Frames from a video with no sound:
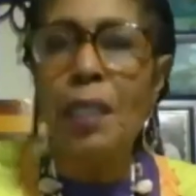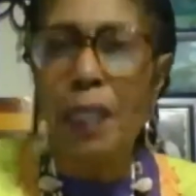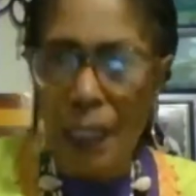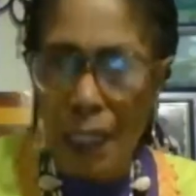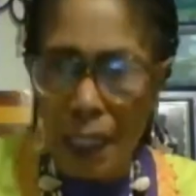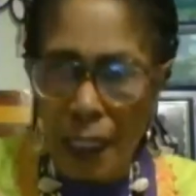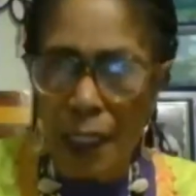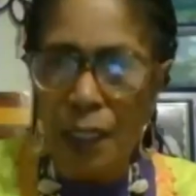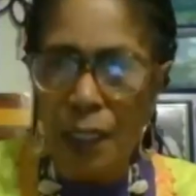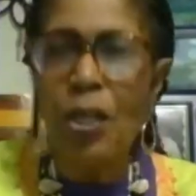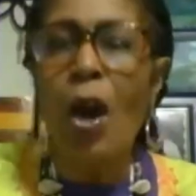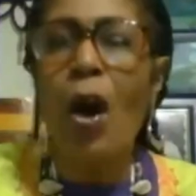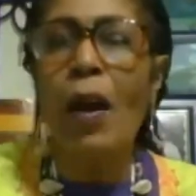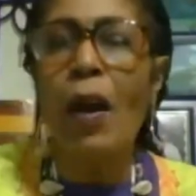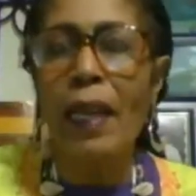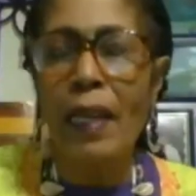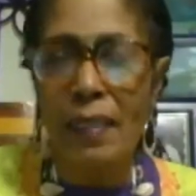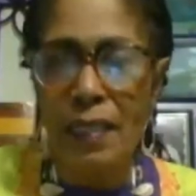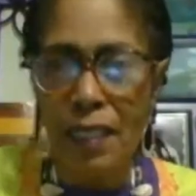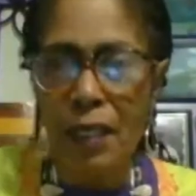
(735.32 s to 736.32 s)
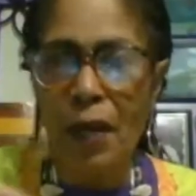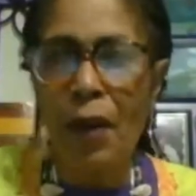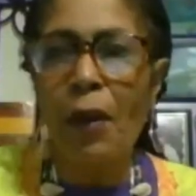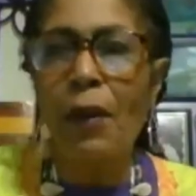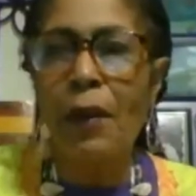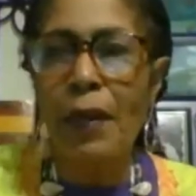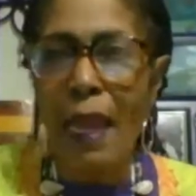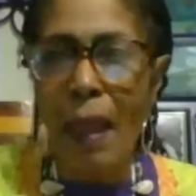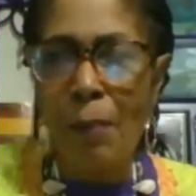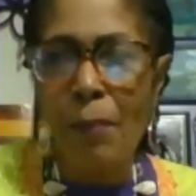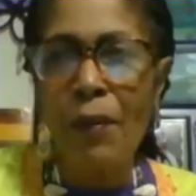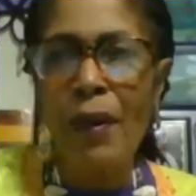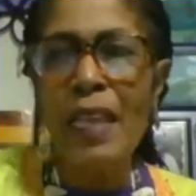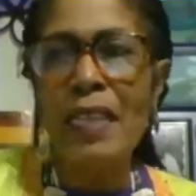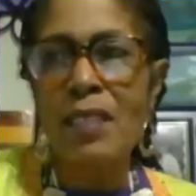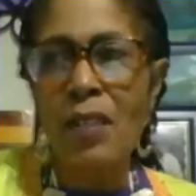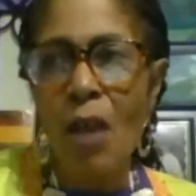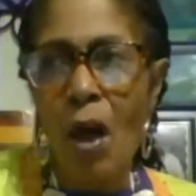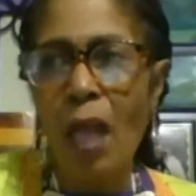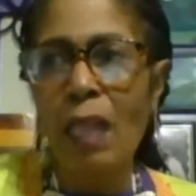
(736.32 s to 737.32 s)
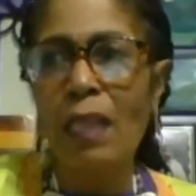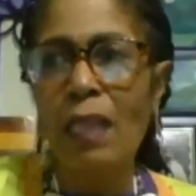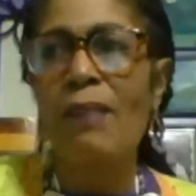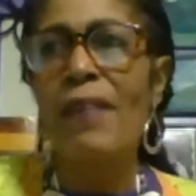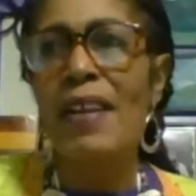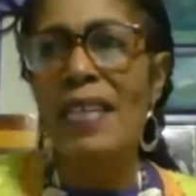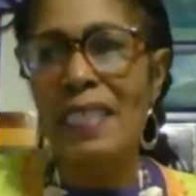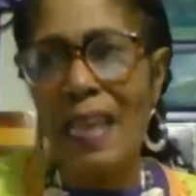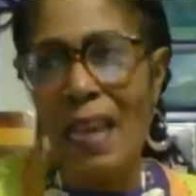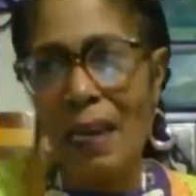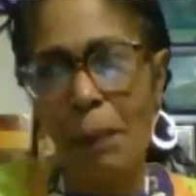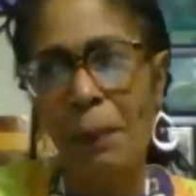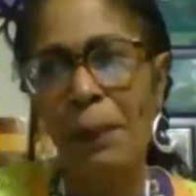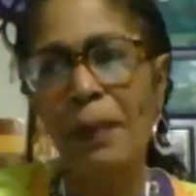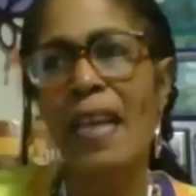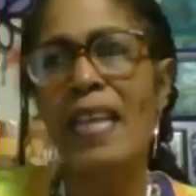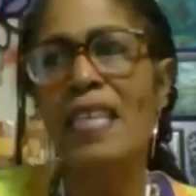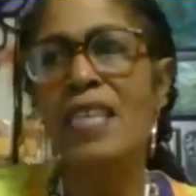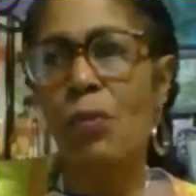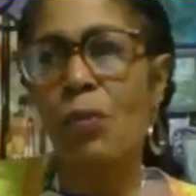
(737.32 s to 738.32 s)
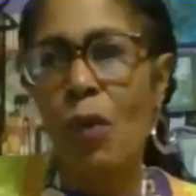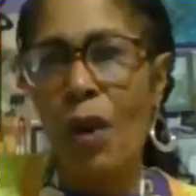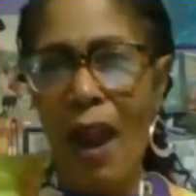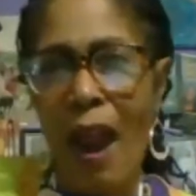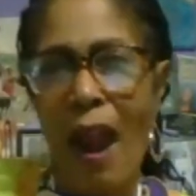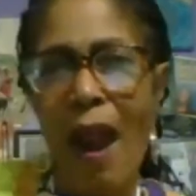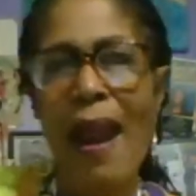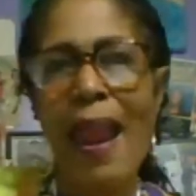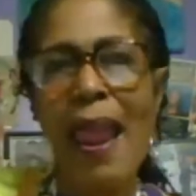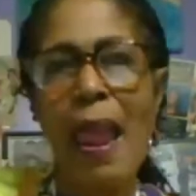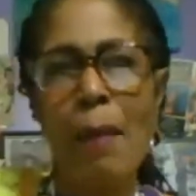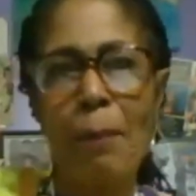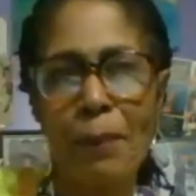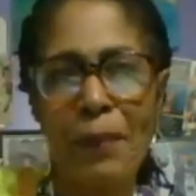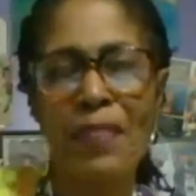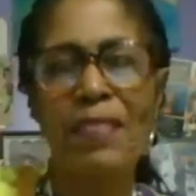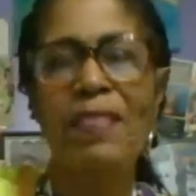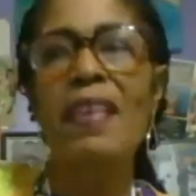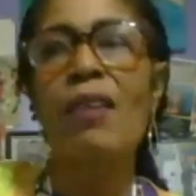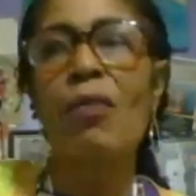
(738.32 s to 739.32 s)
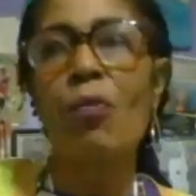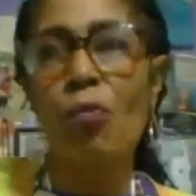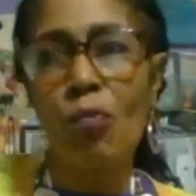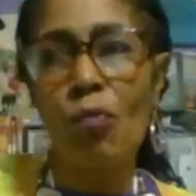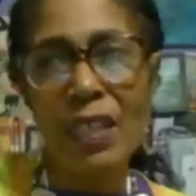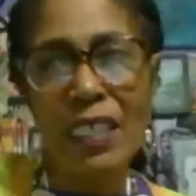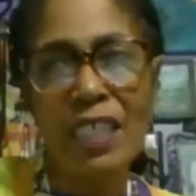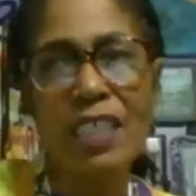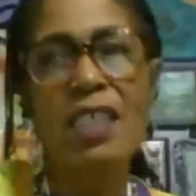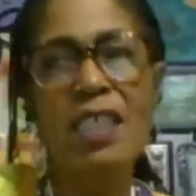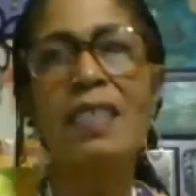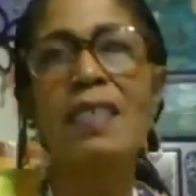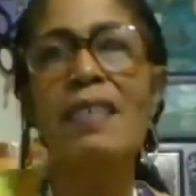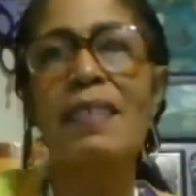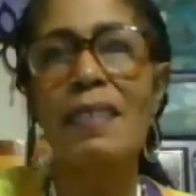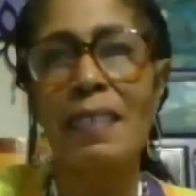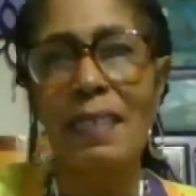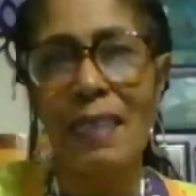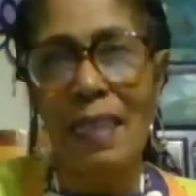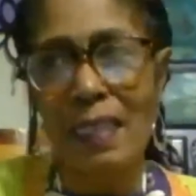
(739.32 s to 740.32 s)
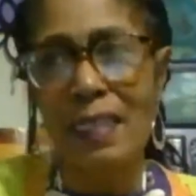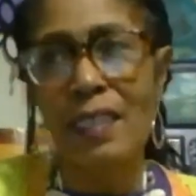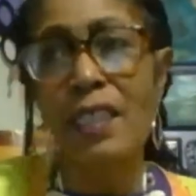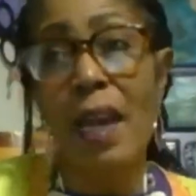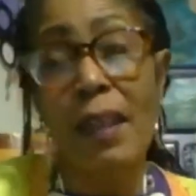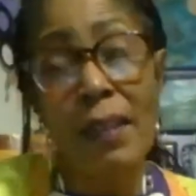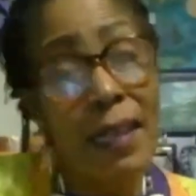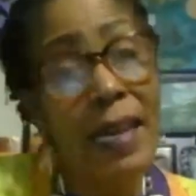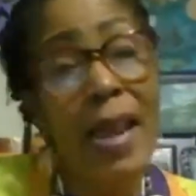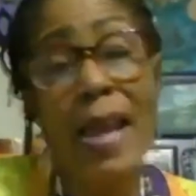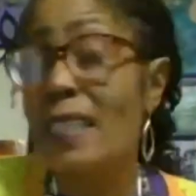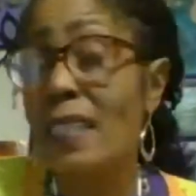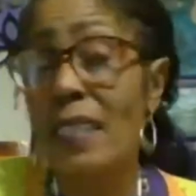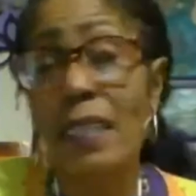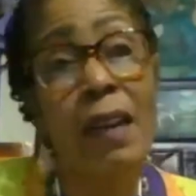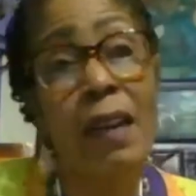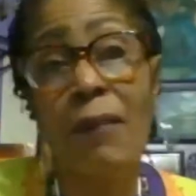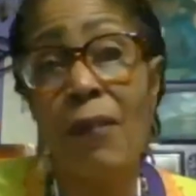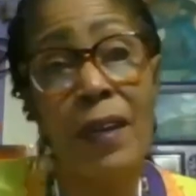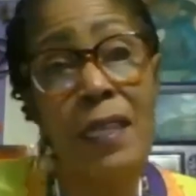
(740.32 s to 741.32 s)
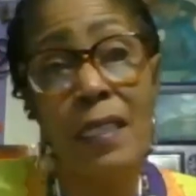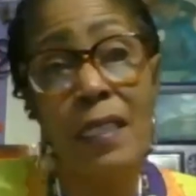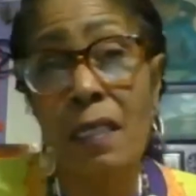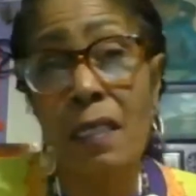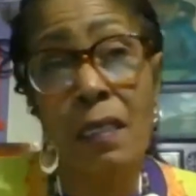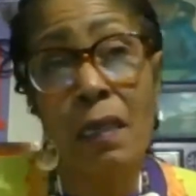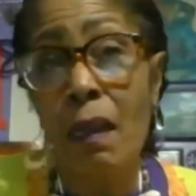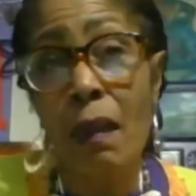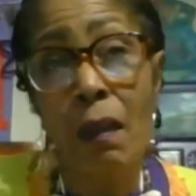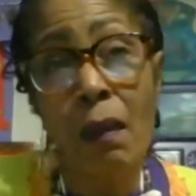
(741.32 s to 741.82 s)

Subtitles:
in the talking circle. That brings all of us at a place where our empathy reaches each other. And that's the difference.